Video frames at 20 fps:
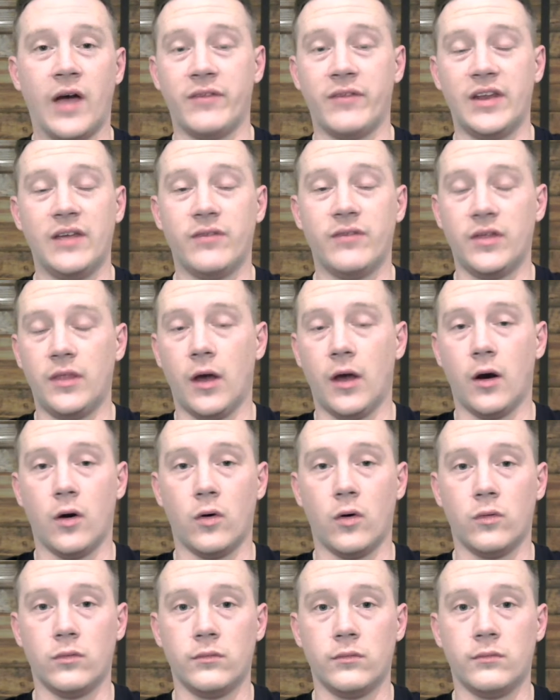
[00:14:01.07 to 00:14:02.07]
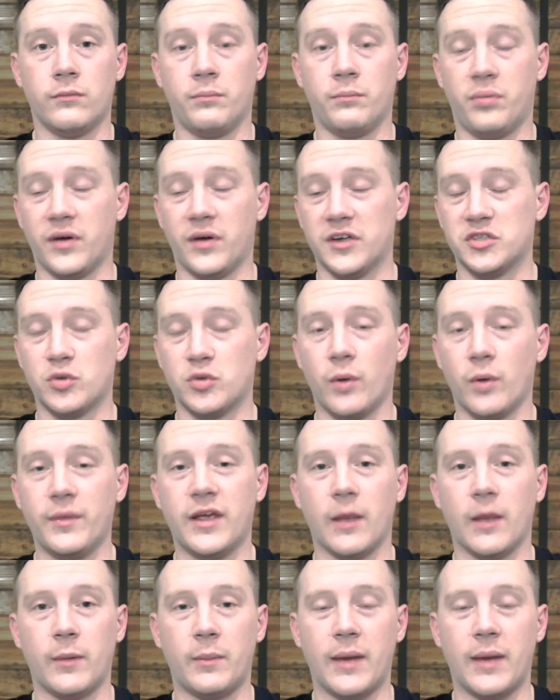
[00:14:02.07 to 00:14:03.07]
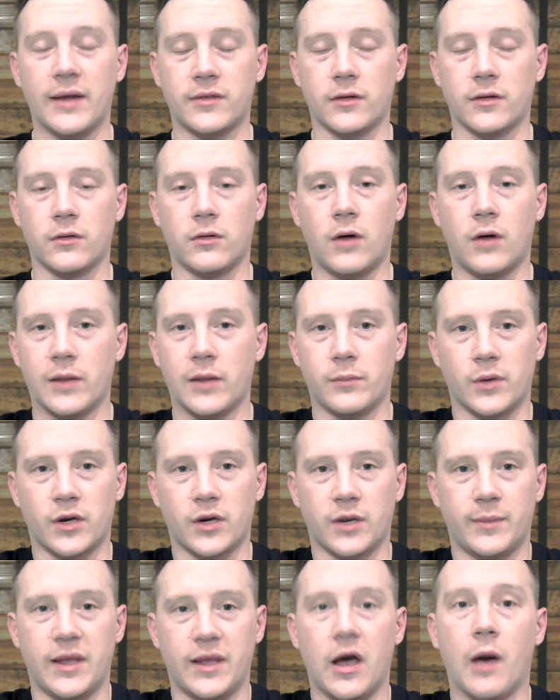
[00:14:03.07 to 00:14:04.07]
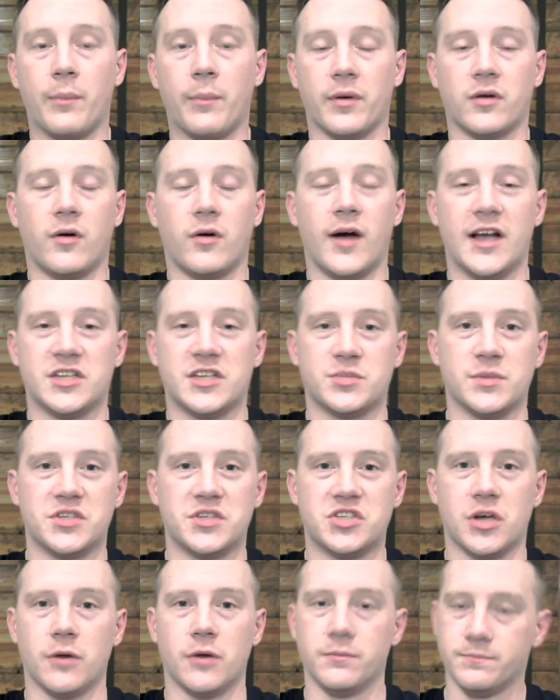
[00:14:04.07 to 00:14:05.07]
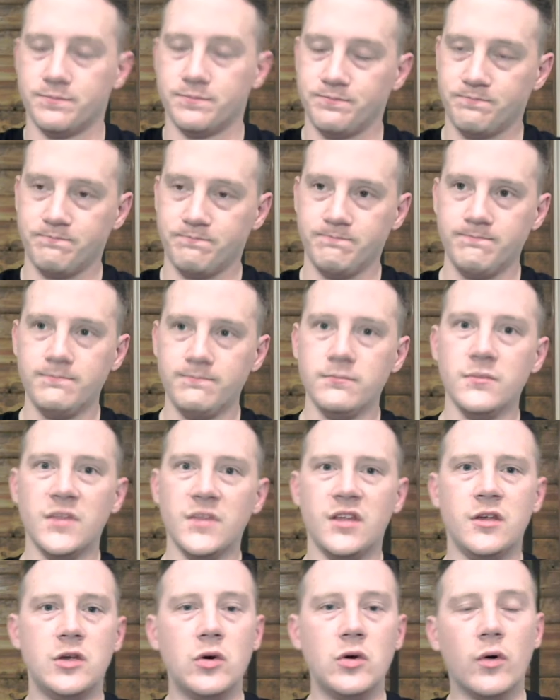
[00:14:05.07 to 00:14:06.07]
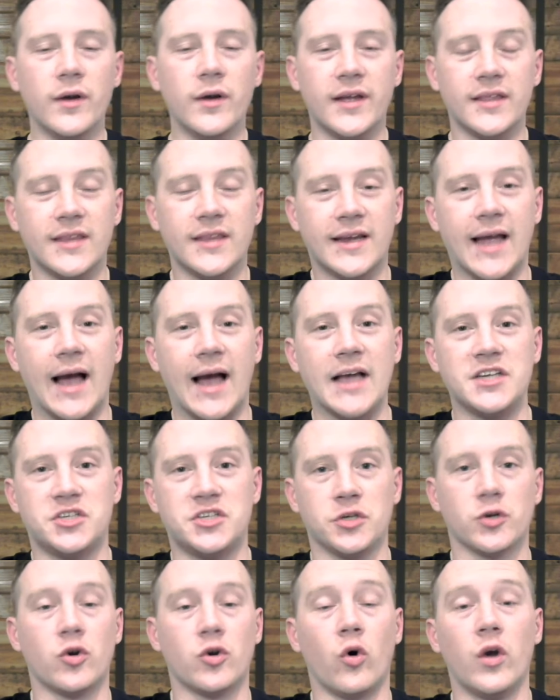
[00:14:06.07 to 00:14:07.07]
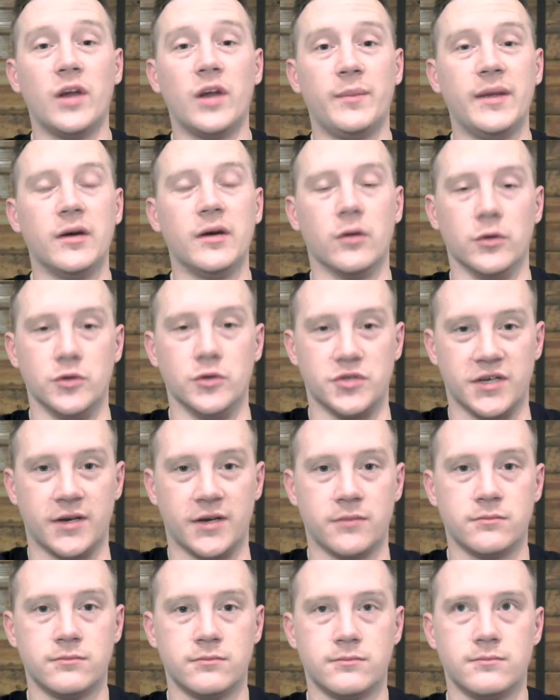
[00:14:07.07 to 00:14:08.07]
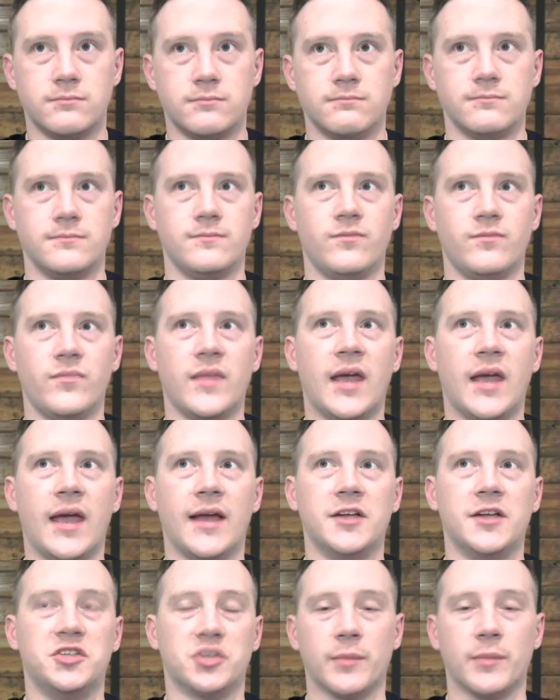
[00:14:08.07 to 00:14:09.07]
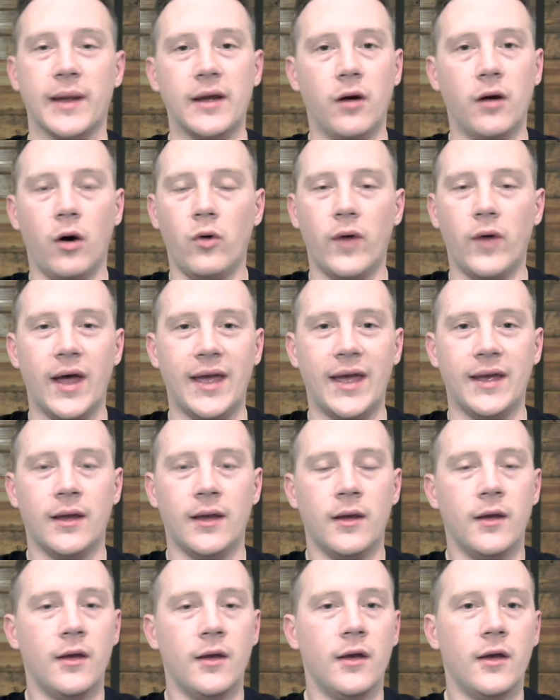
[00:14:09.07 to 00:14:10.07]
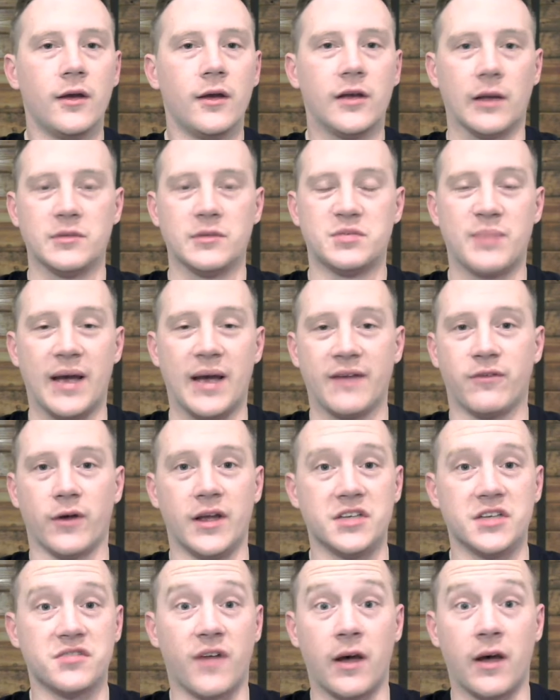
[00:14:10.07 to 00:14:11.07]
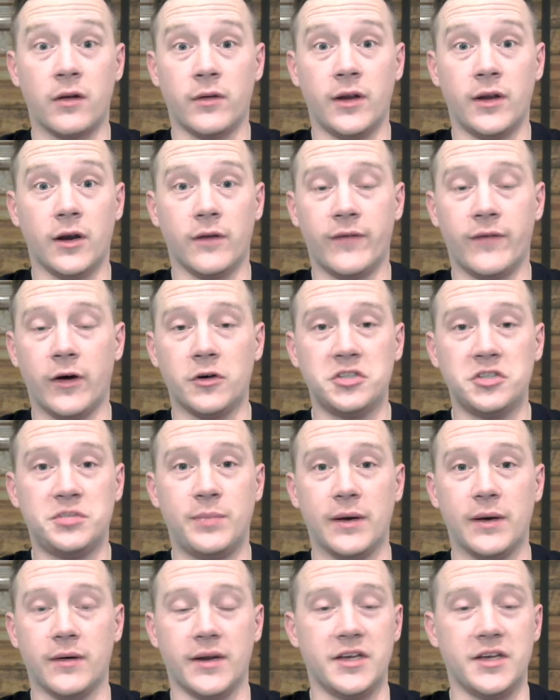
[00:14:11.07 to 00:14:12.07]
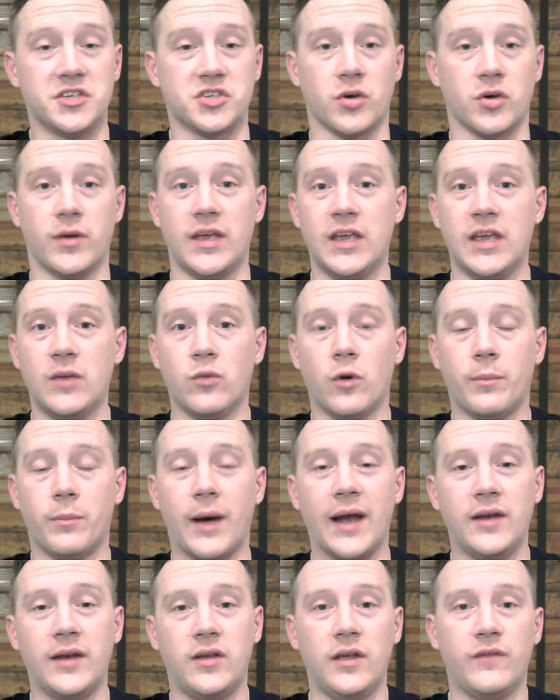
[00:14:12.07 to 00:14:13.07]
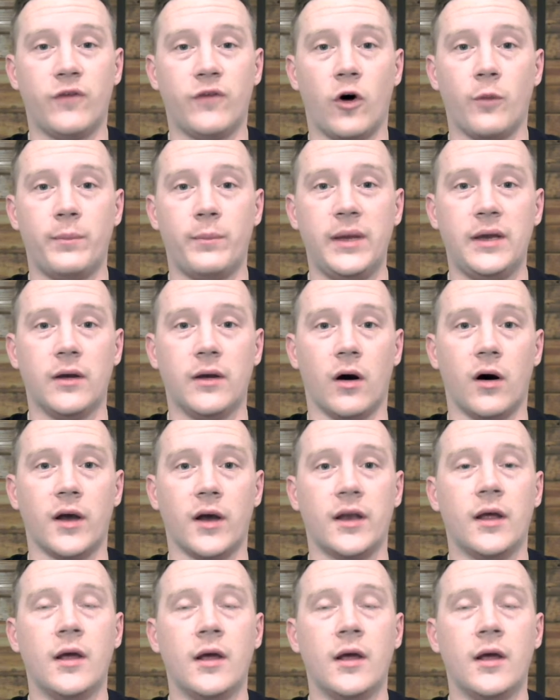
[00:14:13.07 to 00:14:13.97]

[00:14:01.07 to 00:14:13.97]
And even though players will be coming back, there, a lot of them are going to be upperclassmen. So you look at the guys you're going to be losing. And Jermaine Lole comes back for his final year of eligibility, so he will by default be gone.